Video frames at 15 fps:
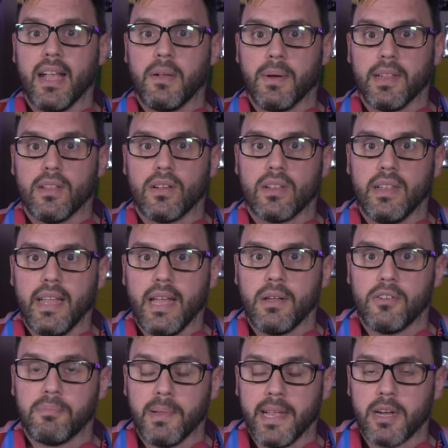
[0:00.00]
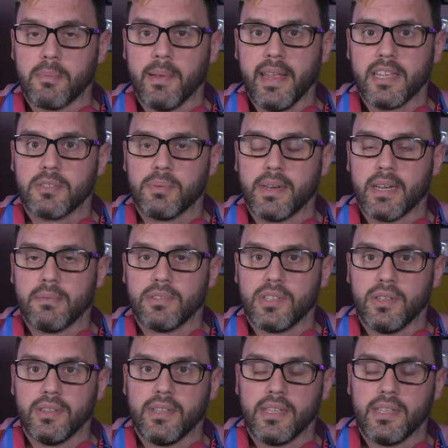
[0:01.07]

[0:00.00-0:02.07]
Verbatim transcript: quite luckily, out of player picks when I was doing